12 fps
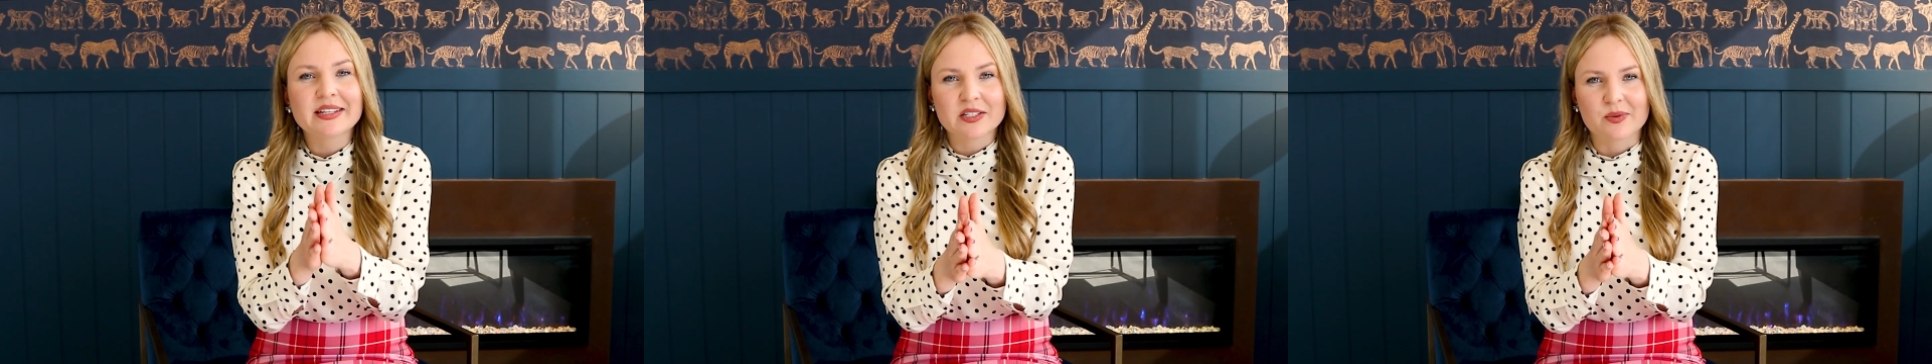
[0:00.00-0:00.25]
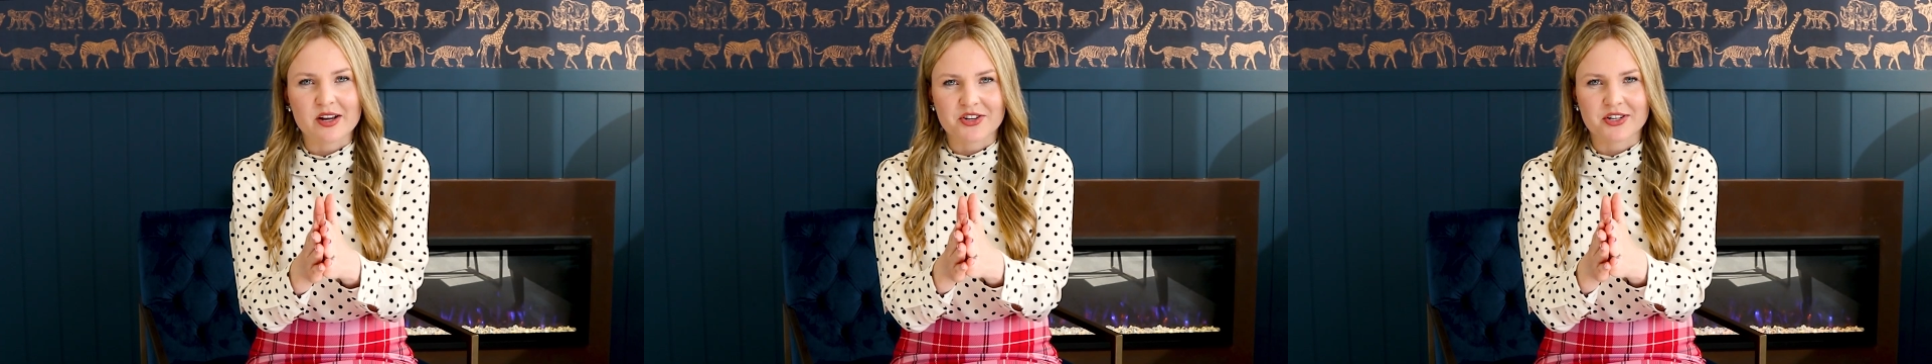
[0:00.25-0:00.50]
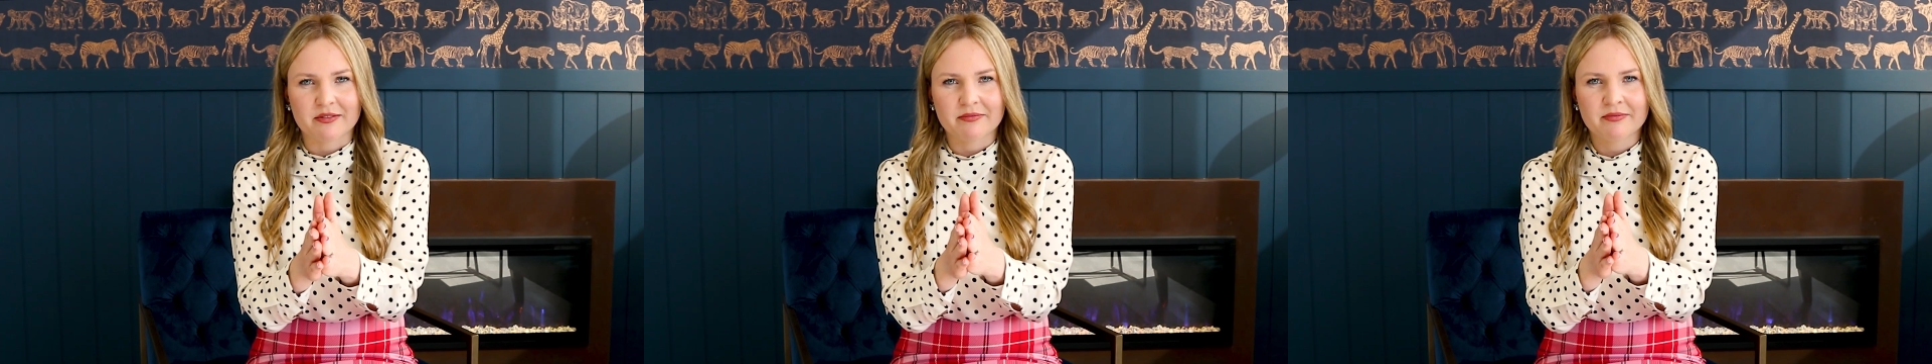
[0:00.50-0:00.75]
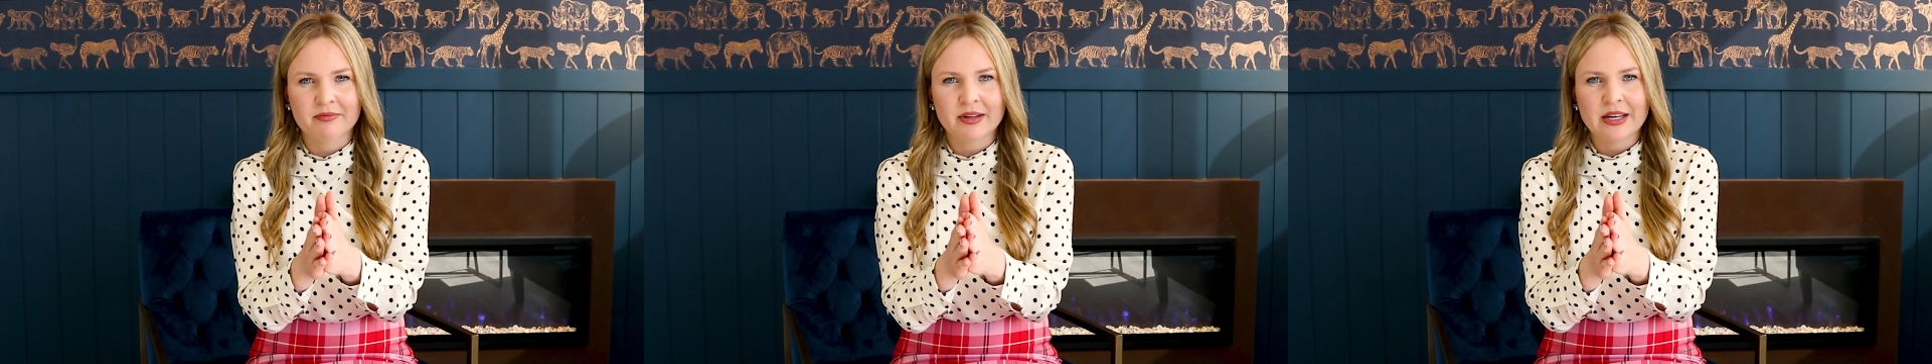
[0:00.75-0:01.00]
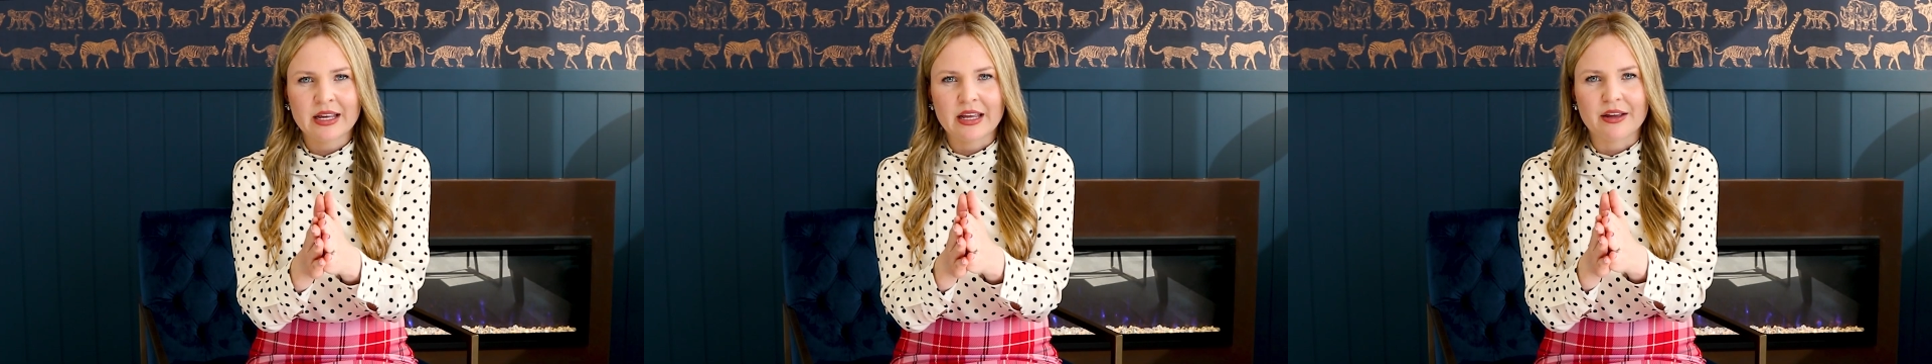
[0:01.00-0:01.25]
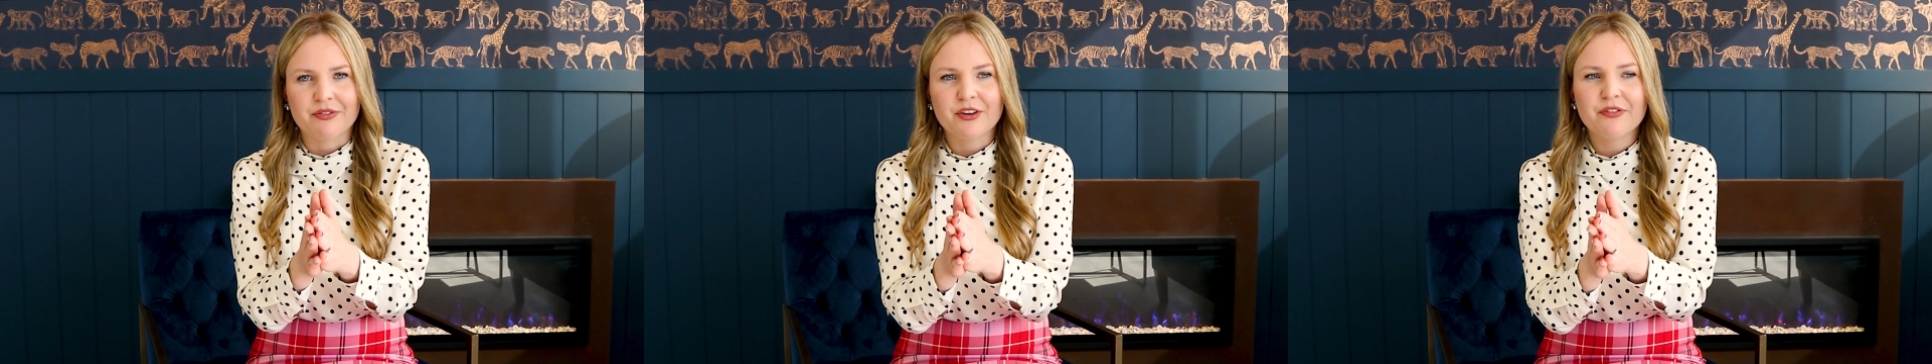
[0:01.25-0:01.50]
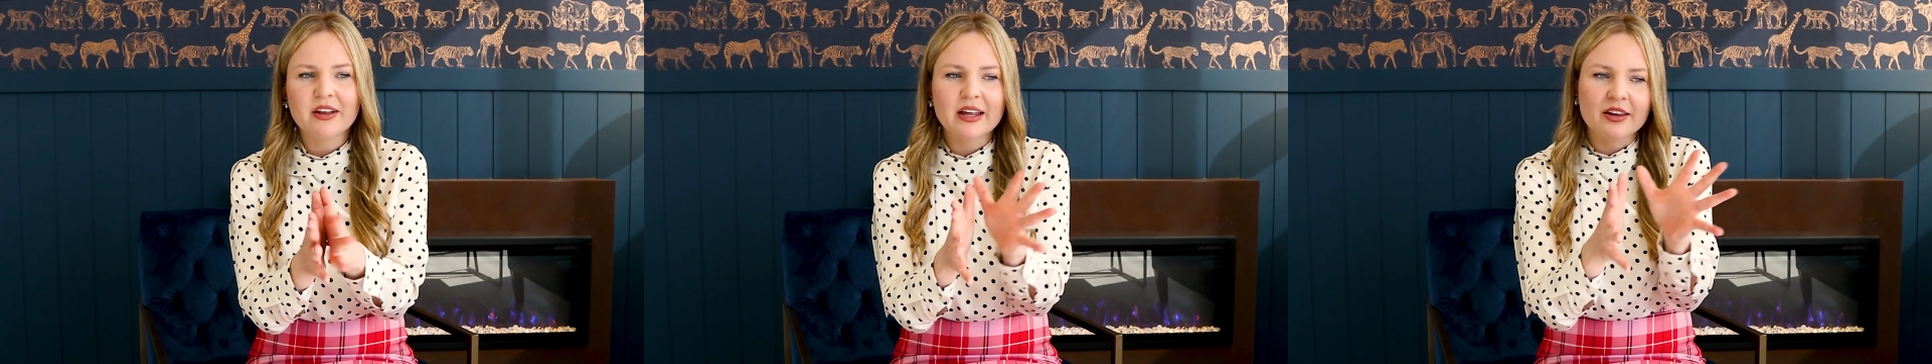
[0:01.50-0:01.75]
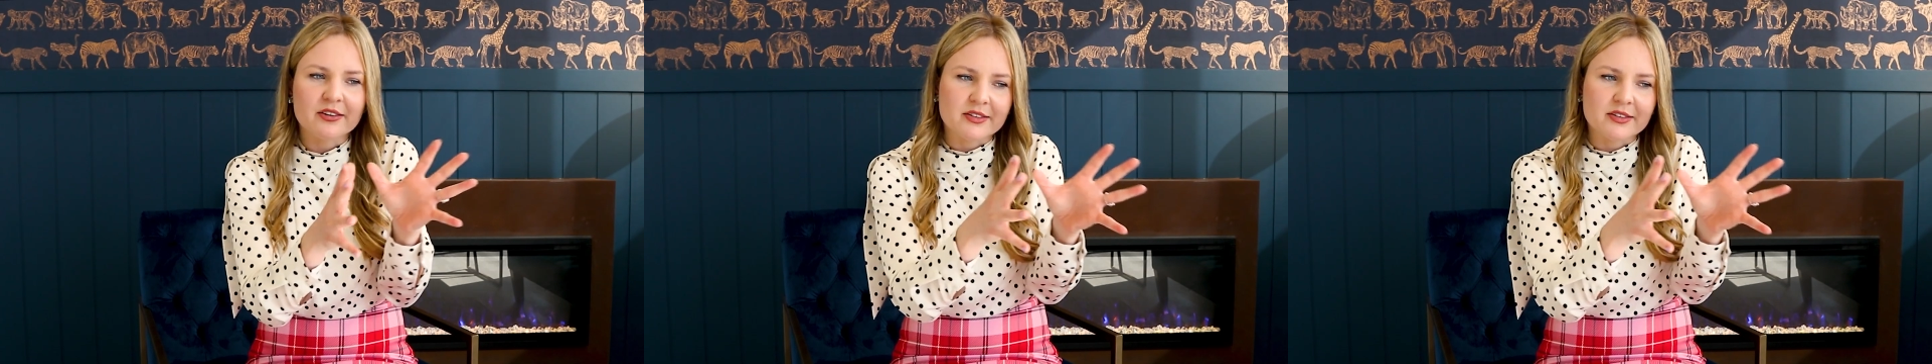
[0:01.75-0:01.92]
this question. If you feel like